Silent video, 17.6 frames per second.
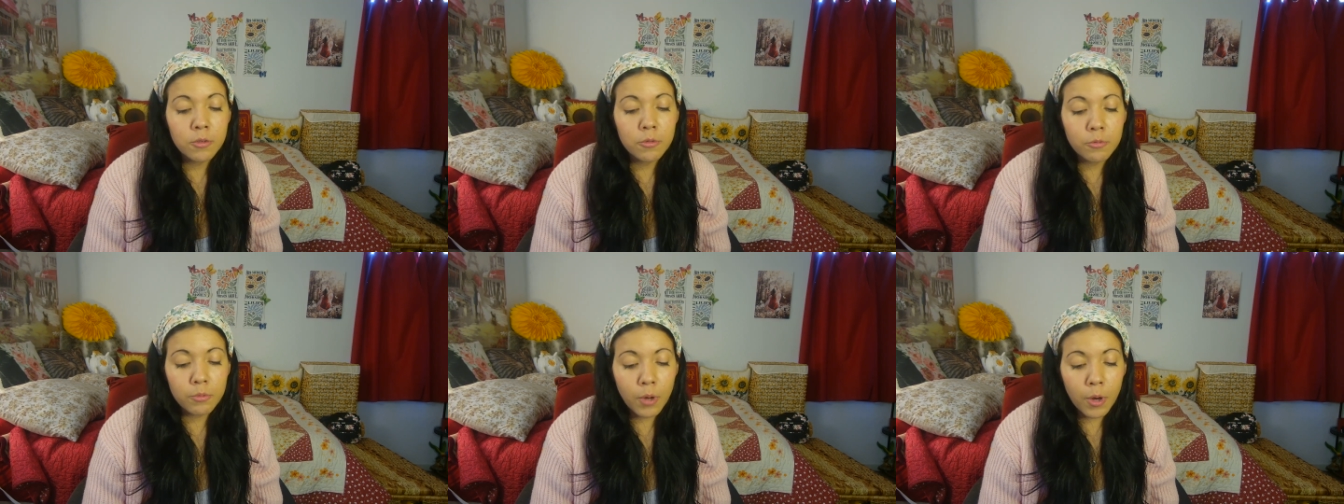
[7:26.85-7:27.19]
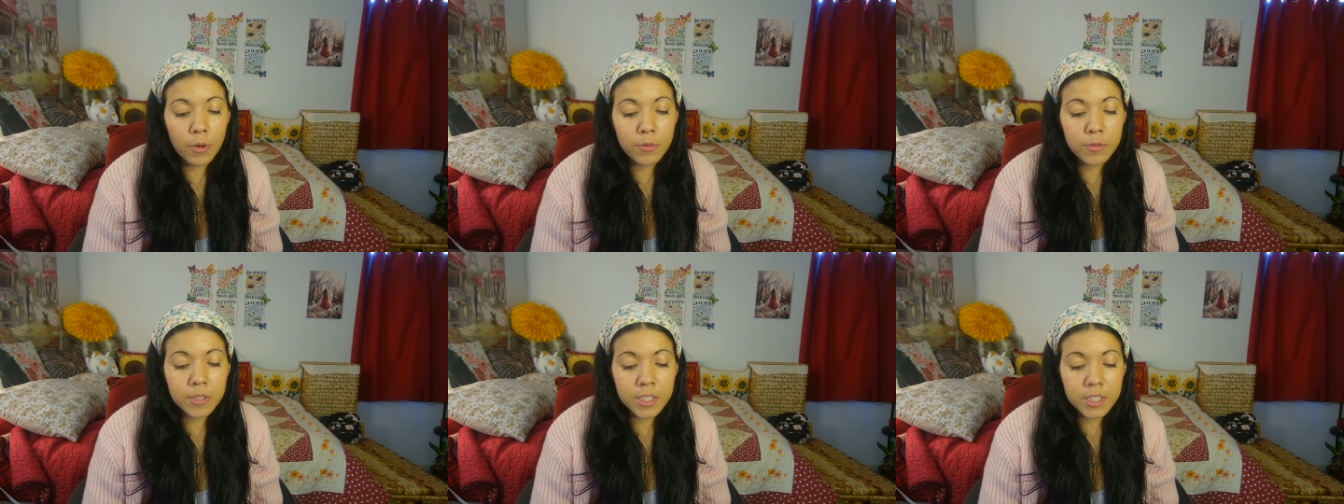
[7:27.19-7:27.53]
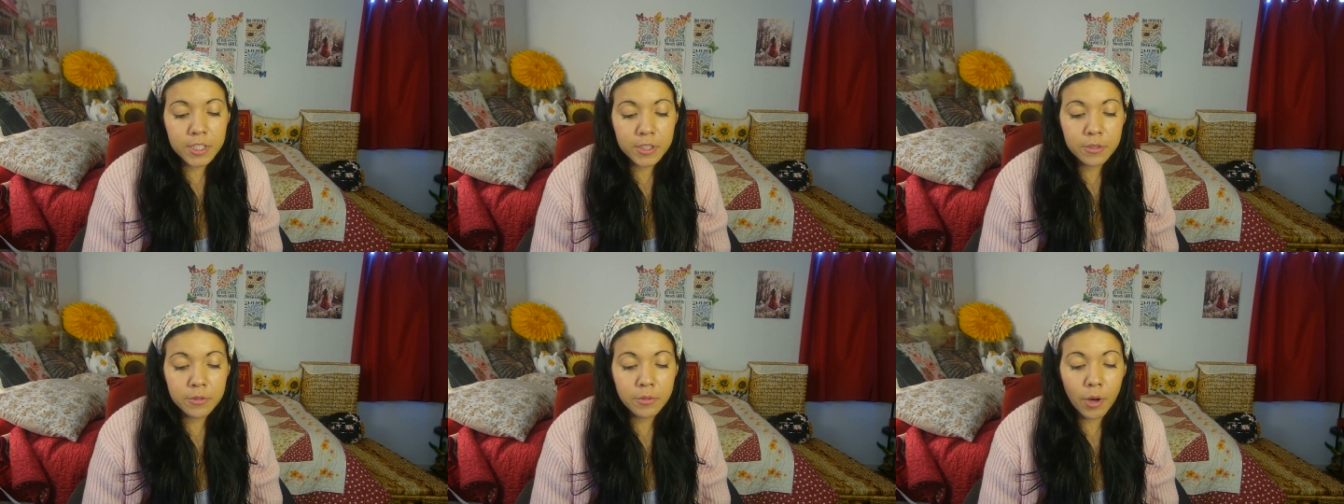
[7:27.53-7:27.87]
Woe to
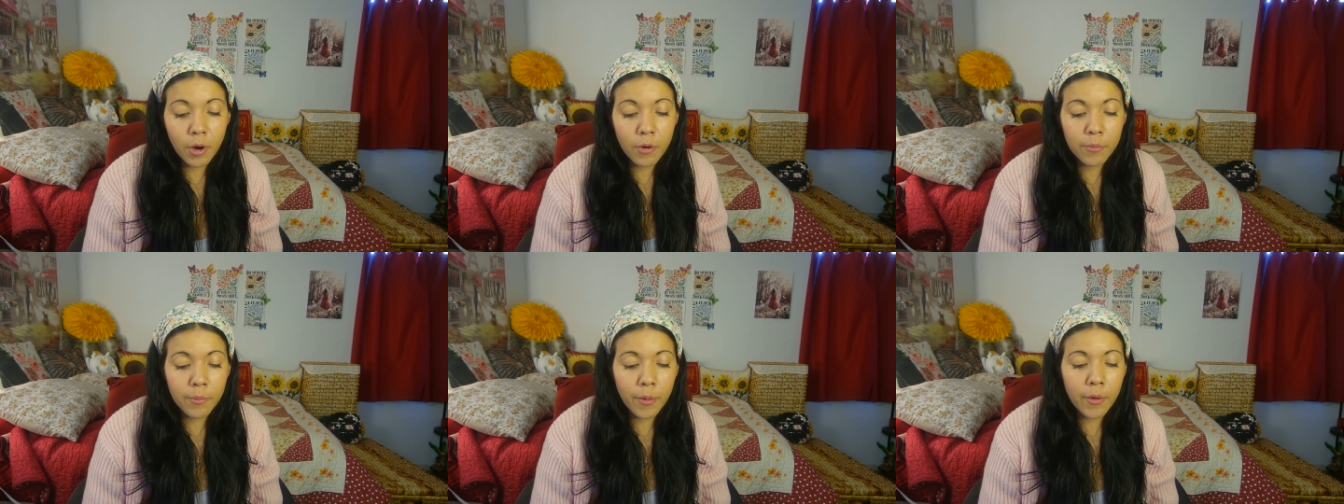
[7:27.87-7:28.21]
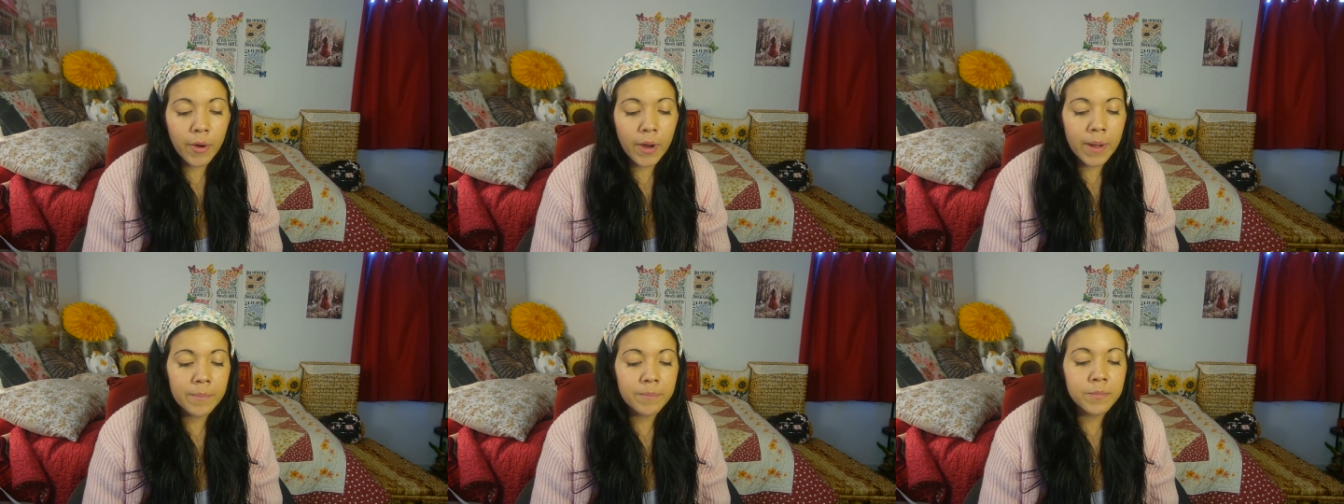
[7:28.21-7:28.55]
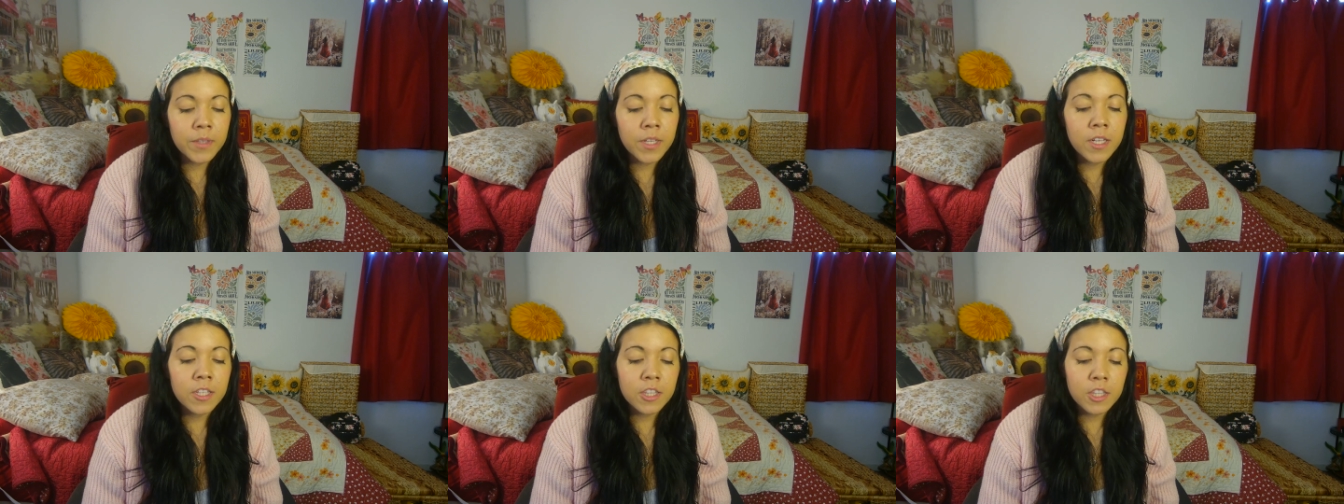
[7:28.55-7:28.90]
you, O Moab!